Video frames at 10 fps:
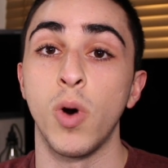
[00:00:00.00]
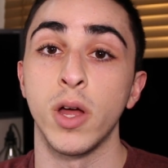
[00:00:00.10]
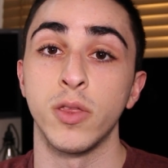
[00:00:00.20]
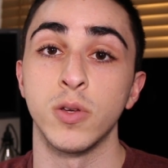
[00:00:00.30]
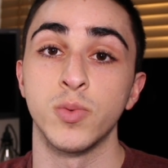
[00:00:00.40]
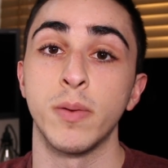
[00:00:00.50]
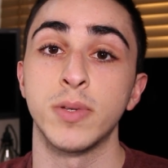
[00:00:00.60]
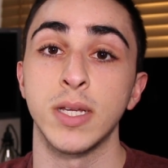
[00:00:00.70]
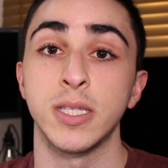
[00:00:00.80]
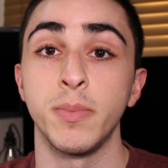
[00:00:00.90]
want those
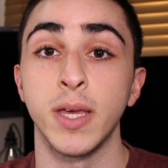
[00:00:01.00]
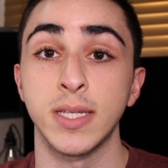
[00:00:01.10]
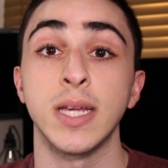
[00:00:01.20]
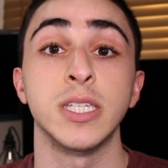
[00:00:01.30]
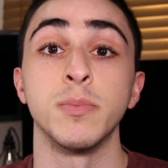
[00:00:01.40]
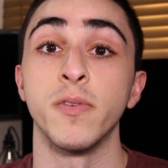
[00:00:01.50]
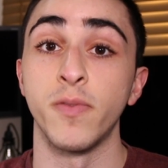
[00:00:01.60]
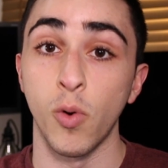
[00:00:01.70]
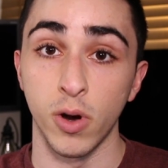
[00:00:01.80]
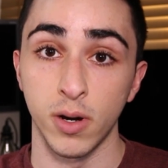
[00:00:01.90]
websites to be accessible
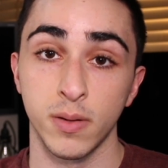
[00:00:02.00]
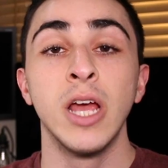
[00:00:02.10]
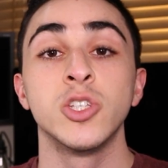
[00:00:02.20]
for.